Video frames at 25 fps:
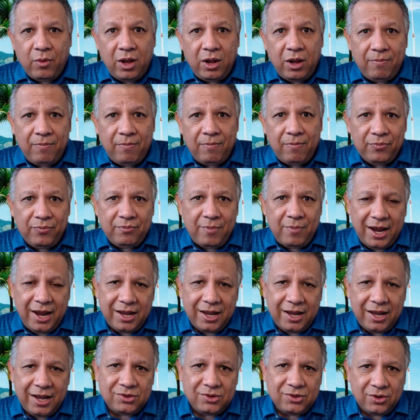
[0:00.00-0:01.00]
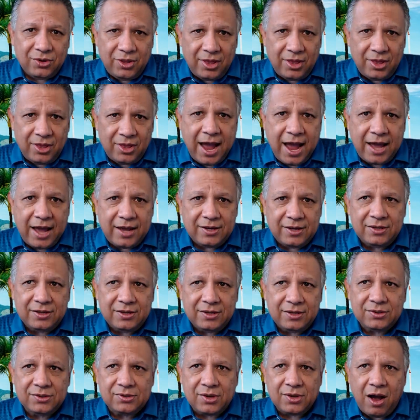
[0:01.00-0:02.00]
Well, my answer to that
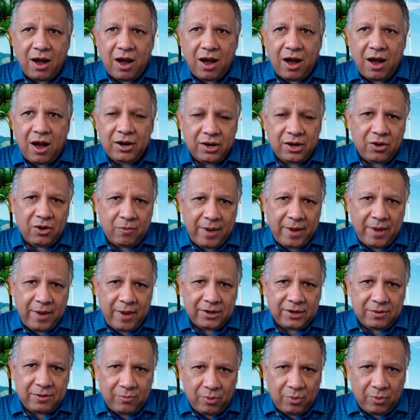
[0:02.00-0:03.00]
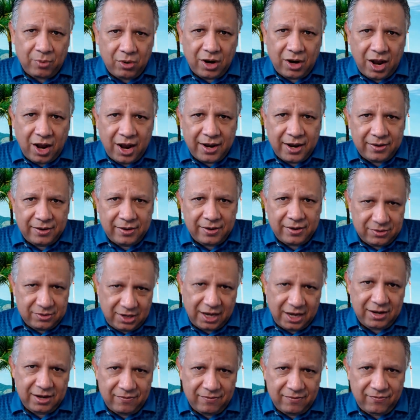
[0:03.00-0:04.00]
is I'm going to go back to Boracay
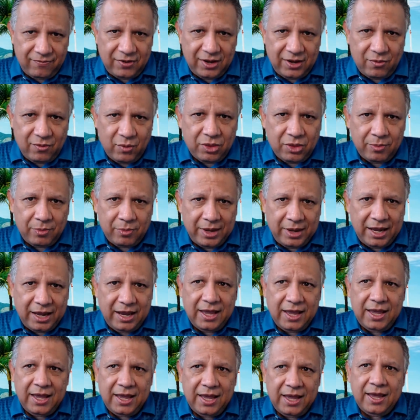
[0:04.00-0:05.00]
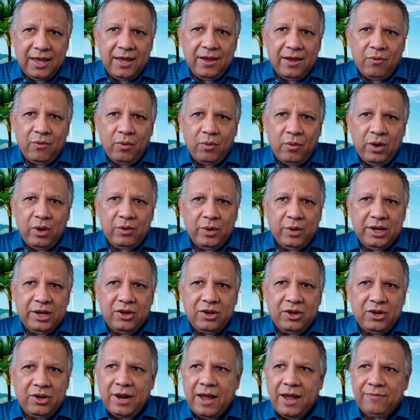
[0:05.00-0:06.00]
and take V with me when we
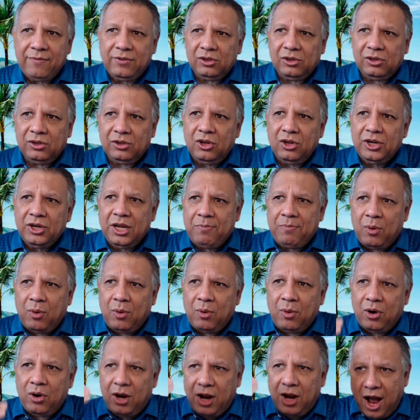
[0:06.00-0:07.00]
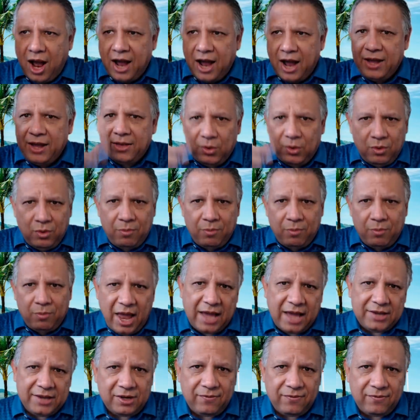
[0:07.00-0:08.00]
don't have to look at Boracay through a
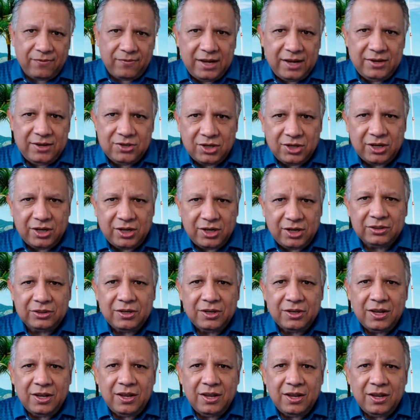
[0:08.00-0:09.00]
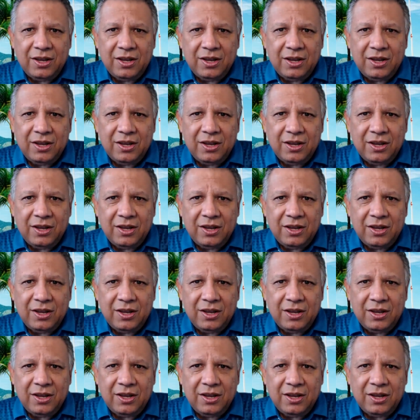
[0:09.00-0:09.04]
plastic face shield.